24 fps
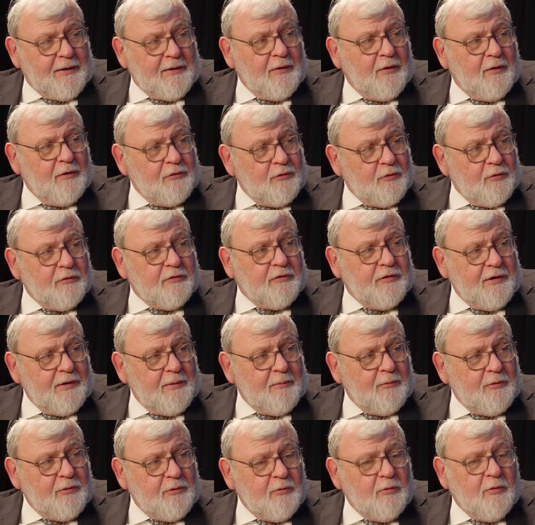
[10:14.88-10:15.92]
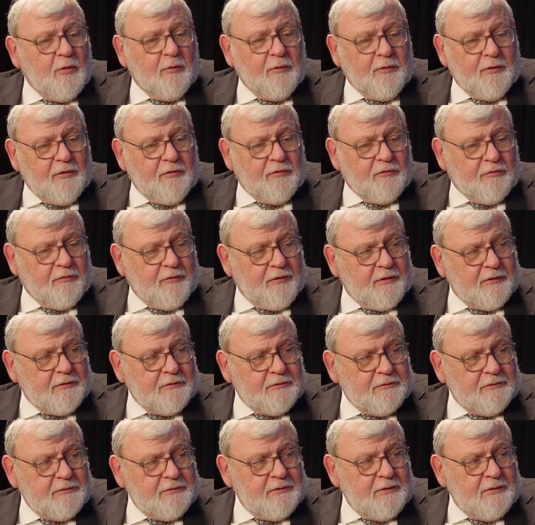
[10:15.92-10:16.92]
on your team when you go to Israel